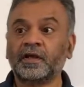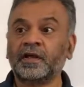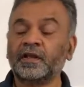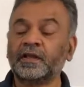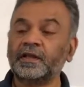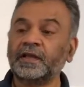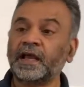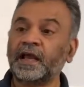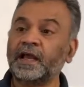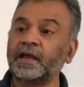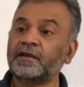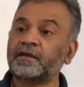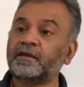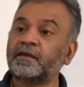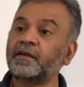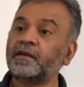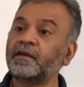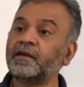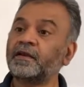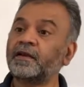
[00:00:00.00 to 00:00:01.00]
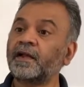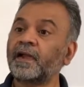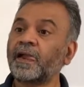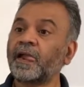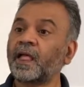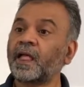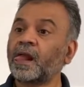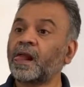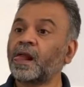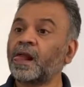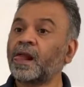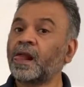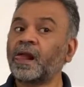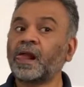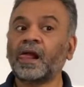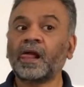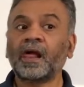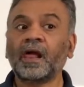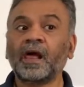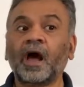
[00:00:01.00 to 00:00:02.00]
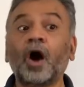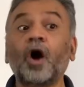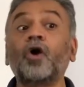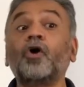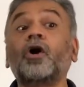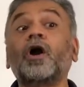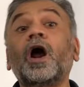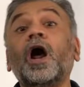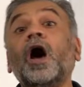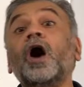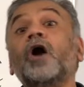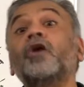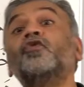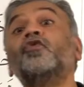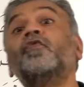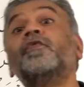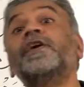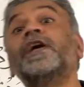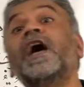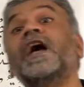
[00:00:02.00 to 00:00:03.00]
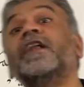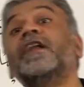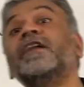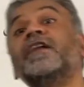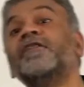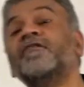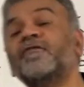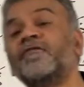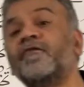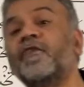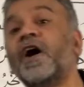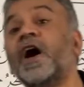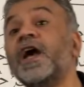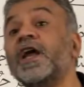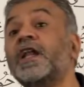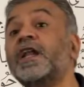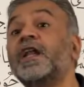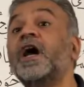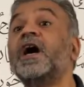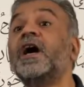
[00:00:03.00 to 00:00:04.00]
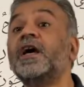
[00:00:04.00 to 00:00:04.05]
that? How do we identify la